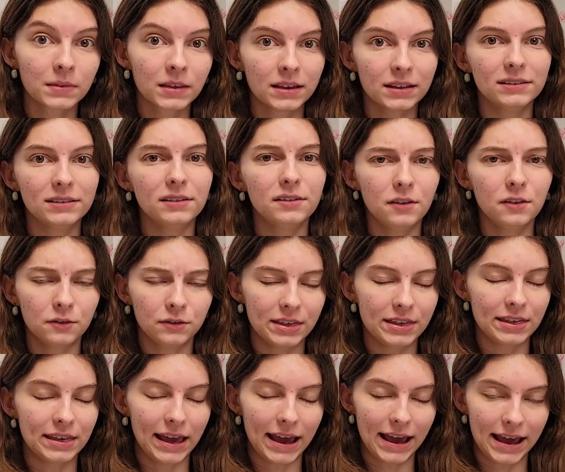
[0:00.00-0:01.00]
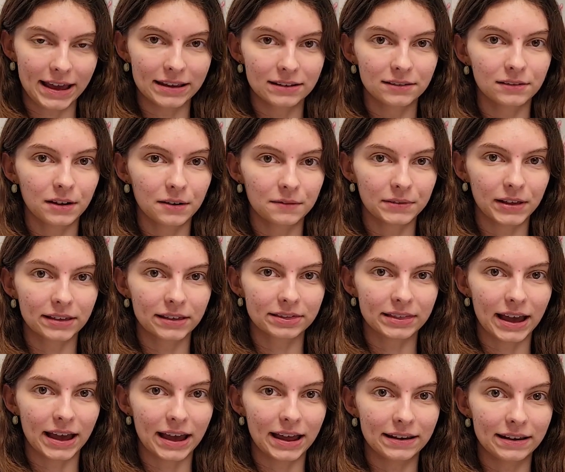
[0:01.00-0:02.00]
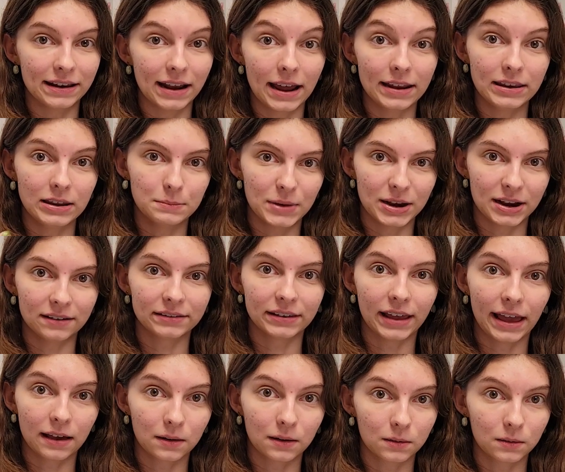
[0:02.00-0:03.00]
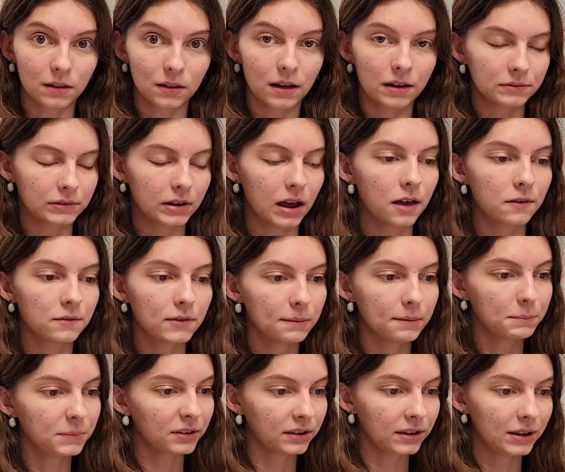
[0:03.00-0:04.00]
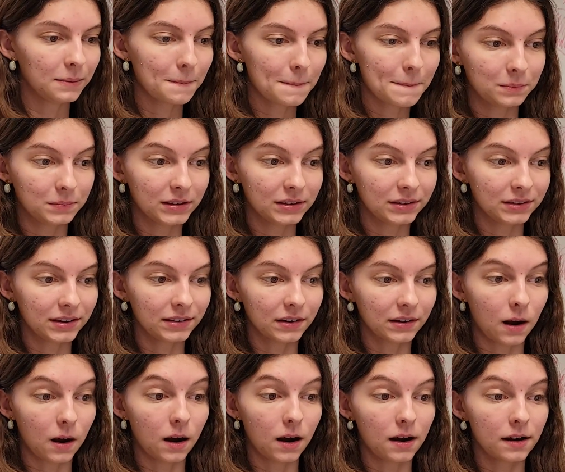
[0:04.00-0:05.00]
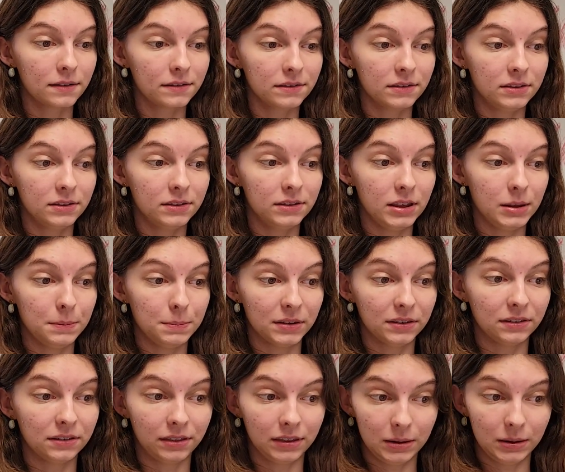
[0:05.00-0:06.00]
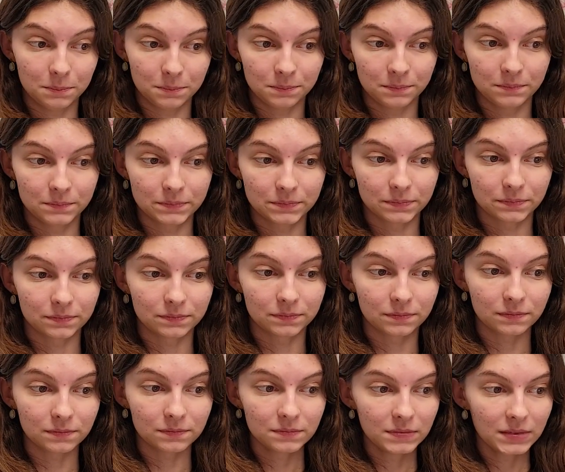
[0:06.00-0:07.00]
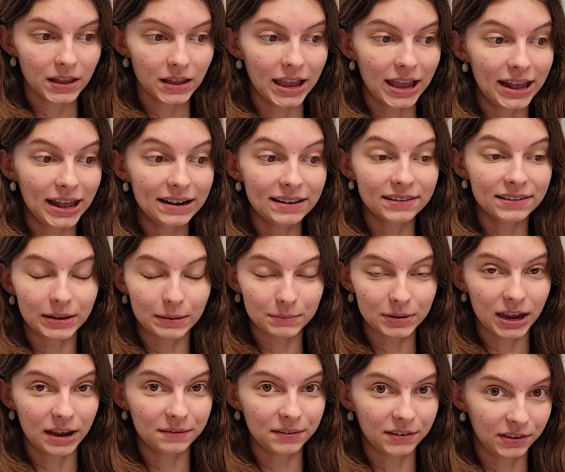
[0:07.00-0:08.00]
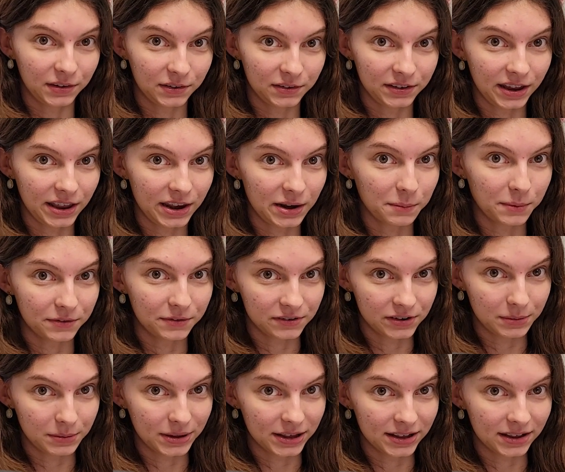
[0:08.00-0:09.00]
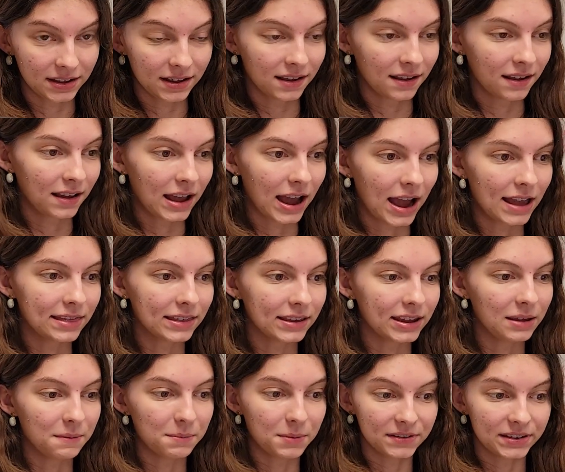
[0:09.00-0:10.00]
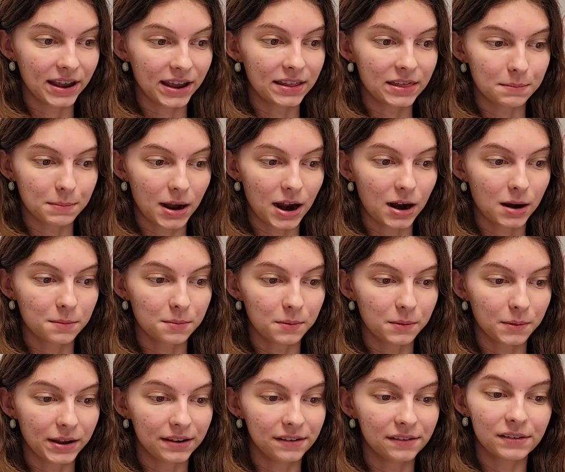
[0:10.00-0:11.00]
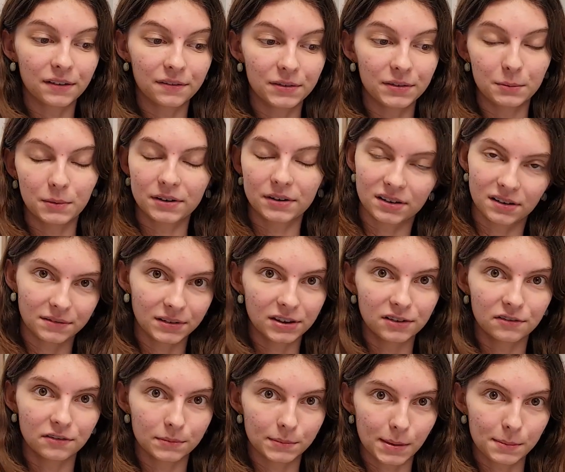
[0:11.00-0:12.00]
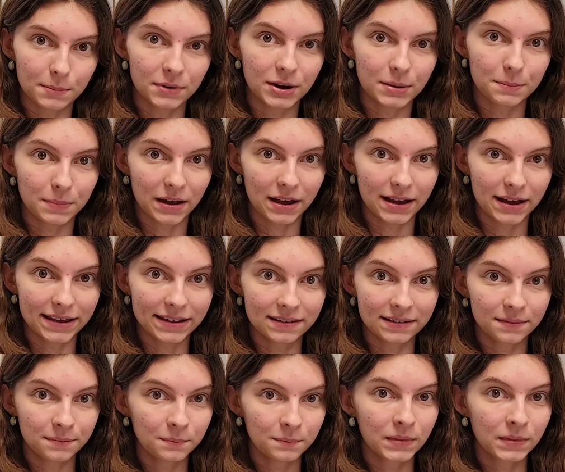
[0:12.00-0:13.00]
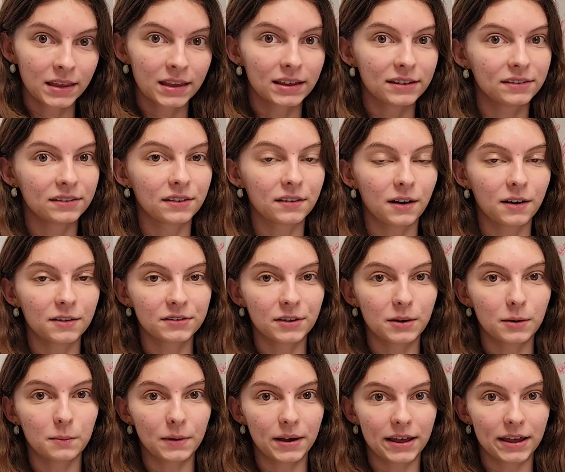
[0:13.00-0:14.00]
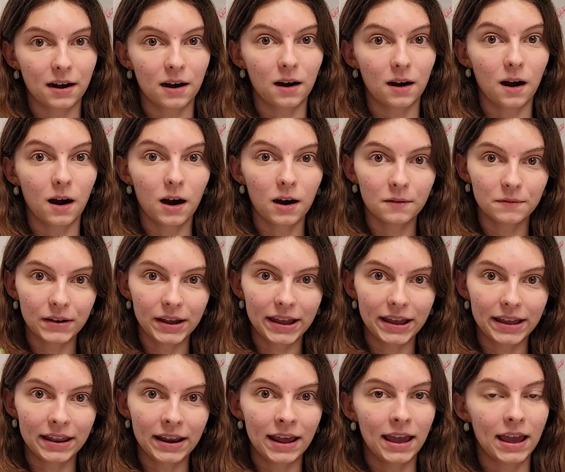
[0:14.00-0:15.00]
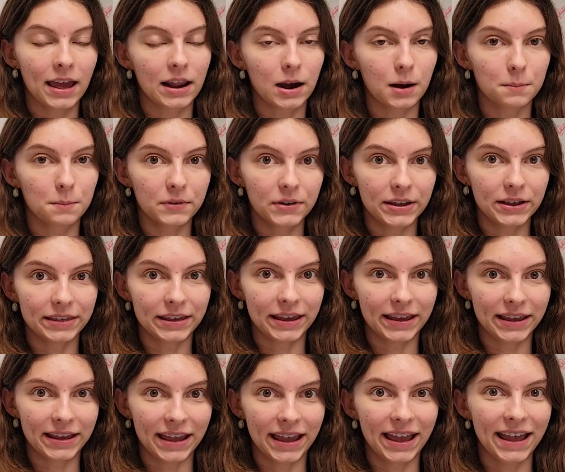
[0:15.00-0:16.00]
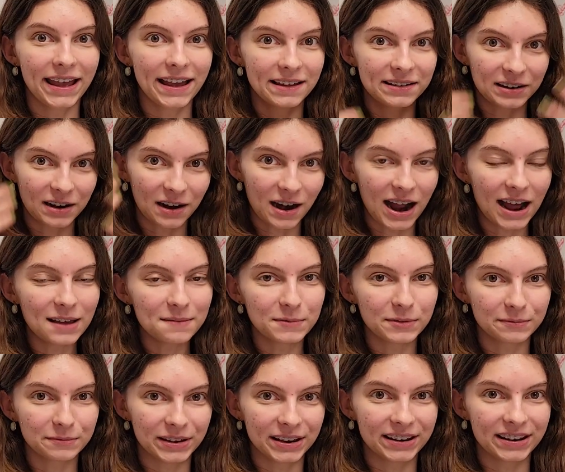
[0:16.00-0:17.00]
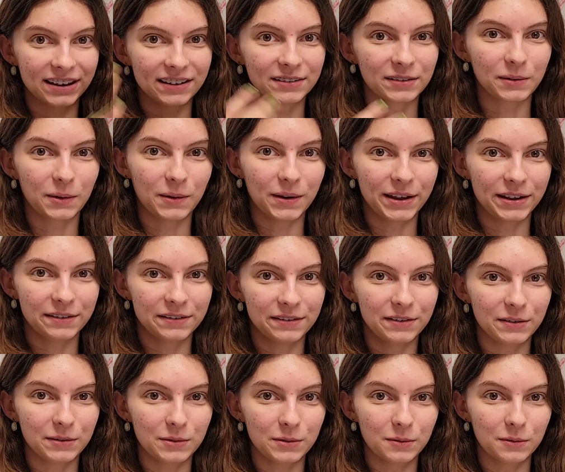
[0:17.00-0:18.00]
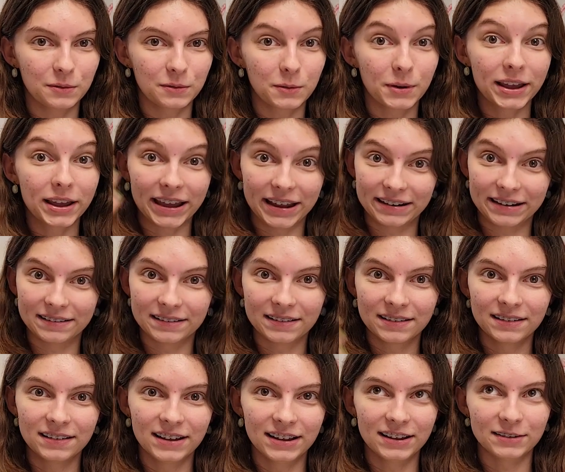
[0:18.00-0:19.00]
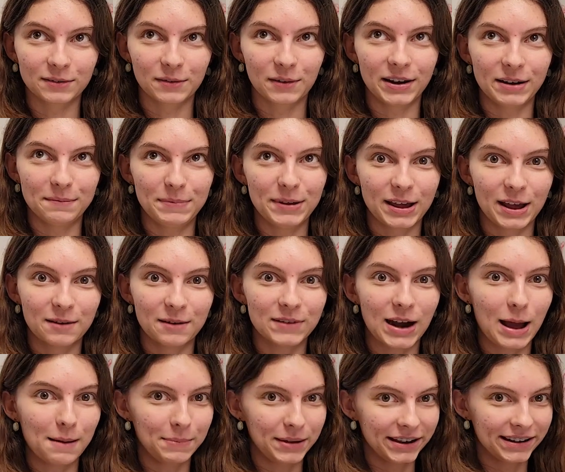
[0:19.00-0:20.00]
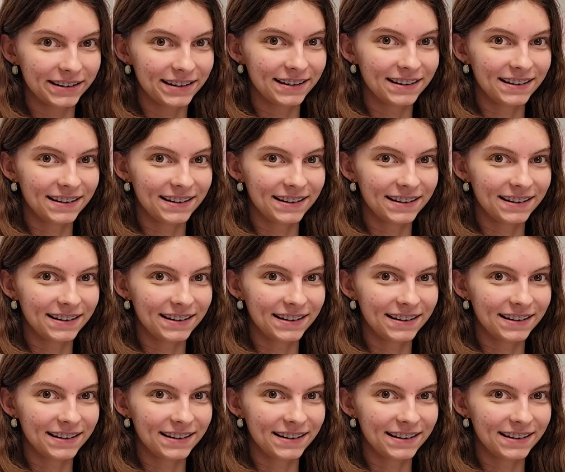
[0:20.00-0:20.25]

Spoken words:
This is usually the end of like that 90-minute cycle of non-REM sleep. This is our deepest sleep. And it is sometimes associated with dreaming. I think he puts that in the PowerPoint, so if you want something to remember it by. It's also when our heart rate and our breathing and our eye movement is going to quicken. It's going to become rapid.